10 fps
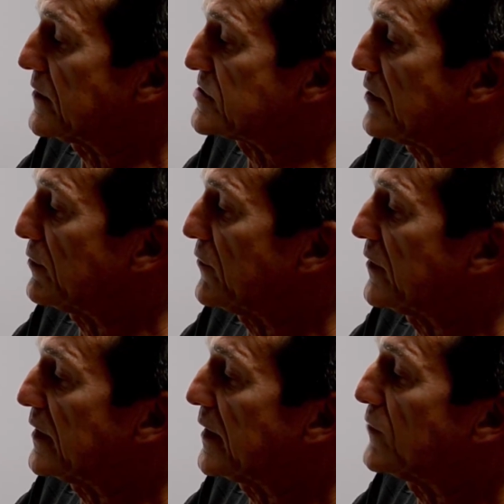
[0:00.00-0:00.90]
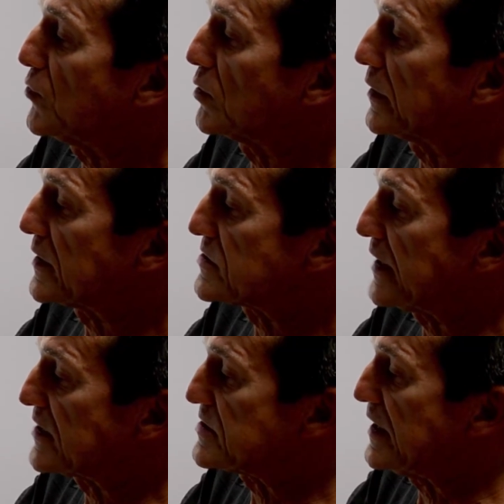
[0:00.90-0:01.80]
center of the uh, nucleus
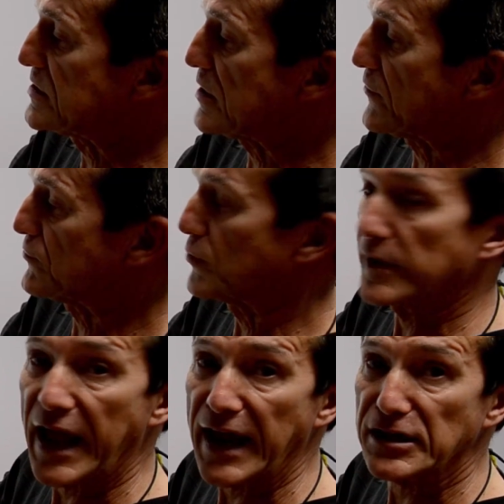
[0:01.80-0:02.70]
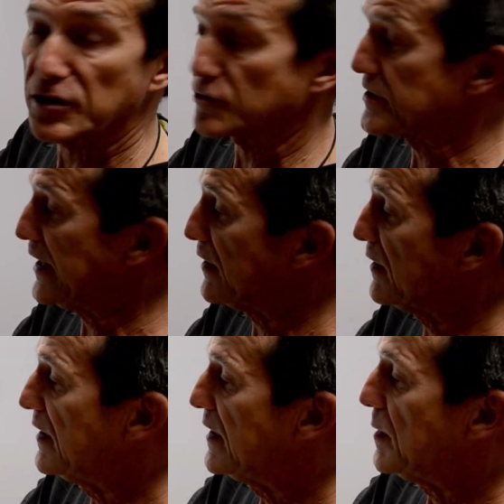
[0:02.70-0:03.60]
extends out through an annular tear
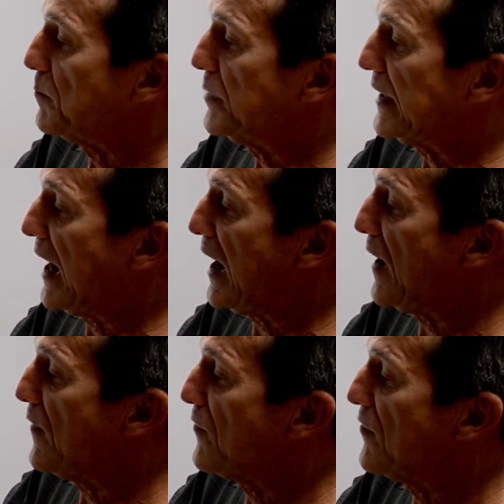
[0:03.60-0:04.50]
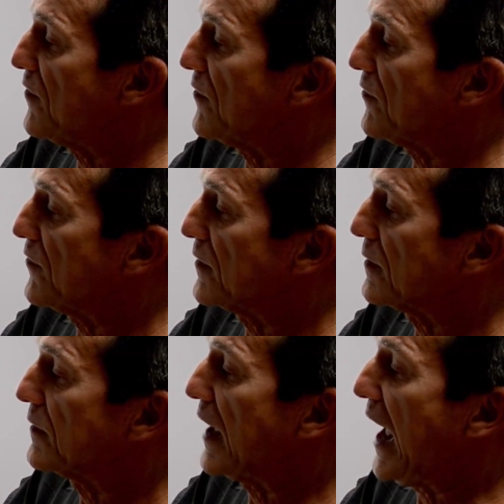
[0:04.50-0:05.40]
beyond
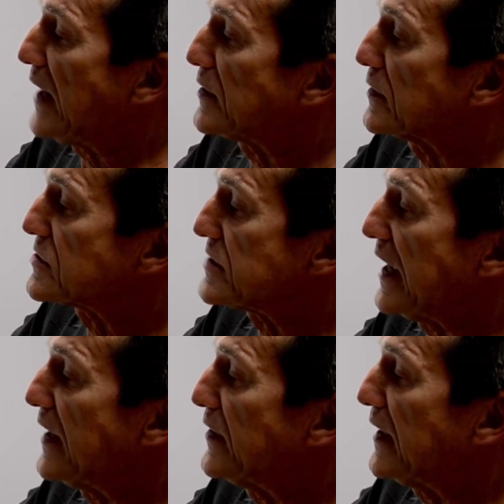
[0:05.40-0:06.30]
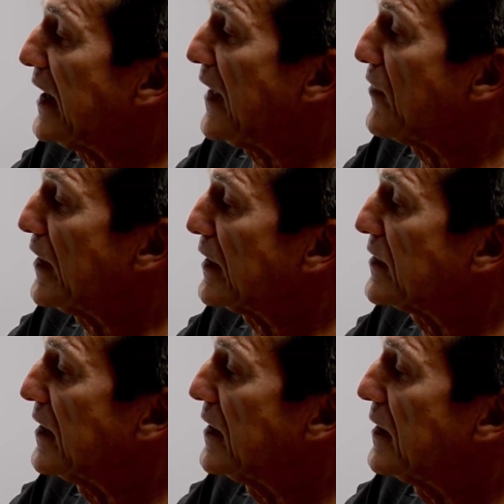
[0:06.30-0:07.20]
the annulus ending, and then it
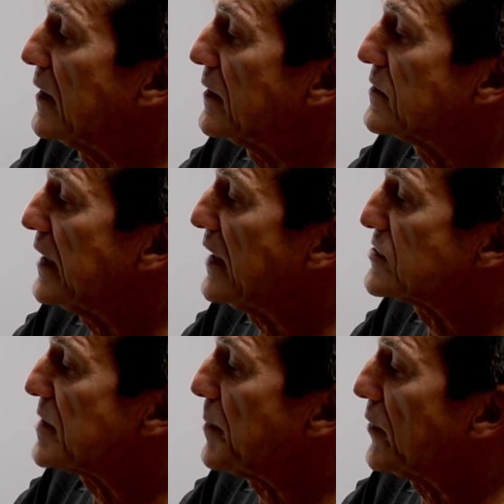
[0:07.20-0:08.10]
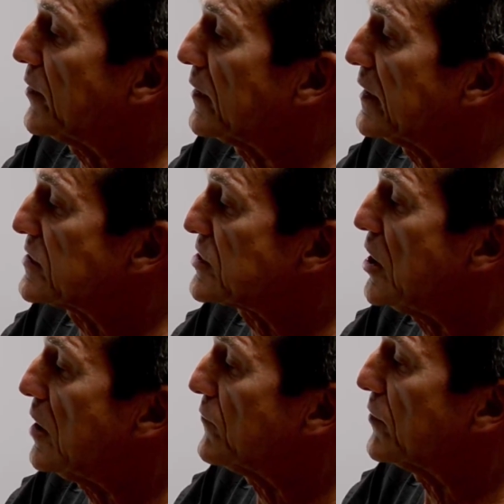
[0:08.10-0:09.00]
ends up out here. It's
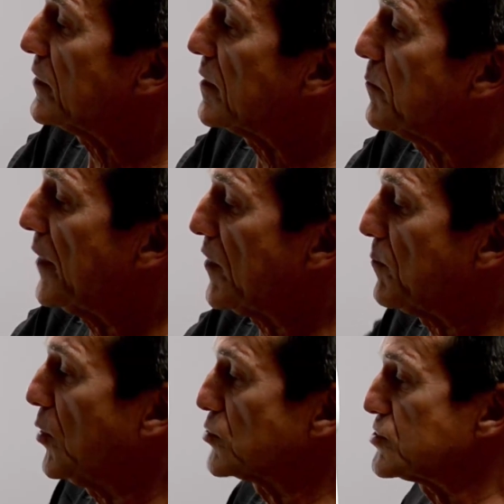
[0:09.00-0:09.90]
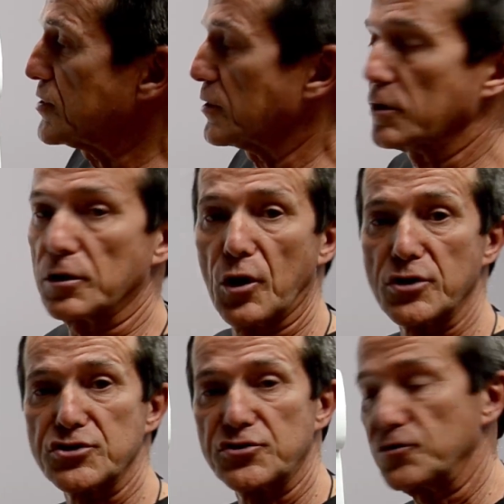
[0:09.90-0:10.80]
covered by the posterior
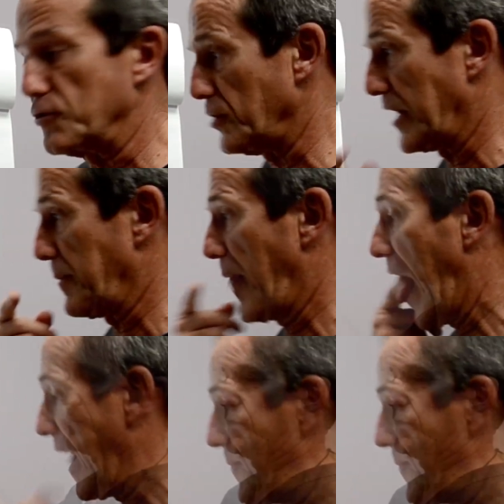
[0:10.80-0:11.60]
longitudinal ligament.